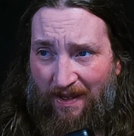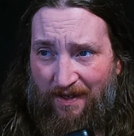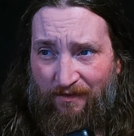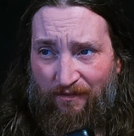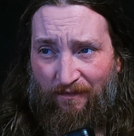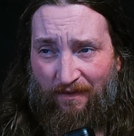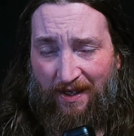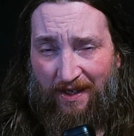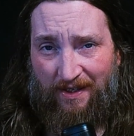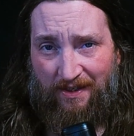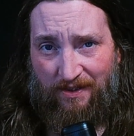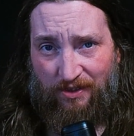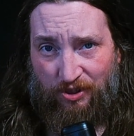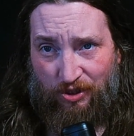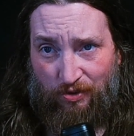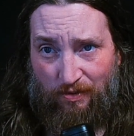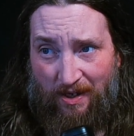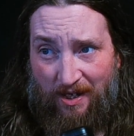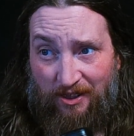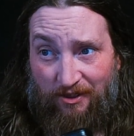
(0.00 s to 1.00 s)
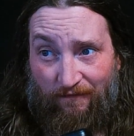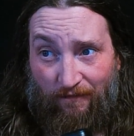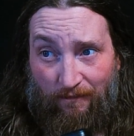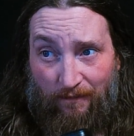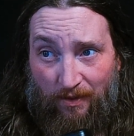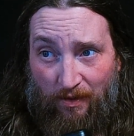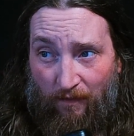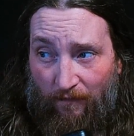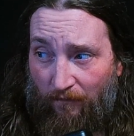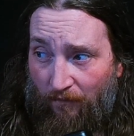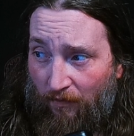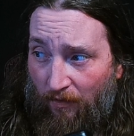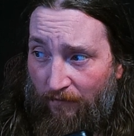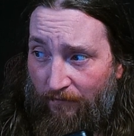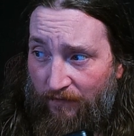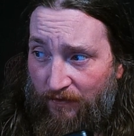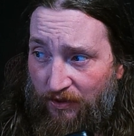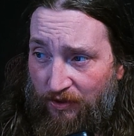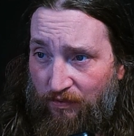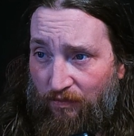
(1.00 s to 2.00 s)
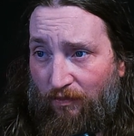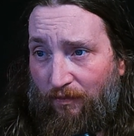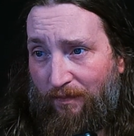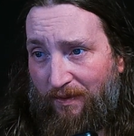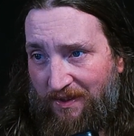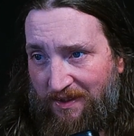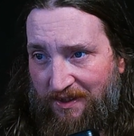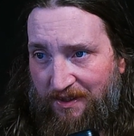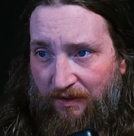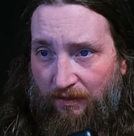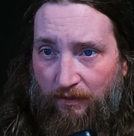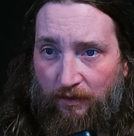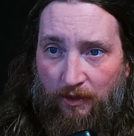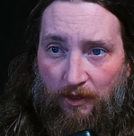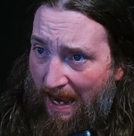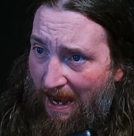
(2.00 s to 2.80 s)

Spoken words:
I do think it distracts from the overall visual, but still,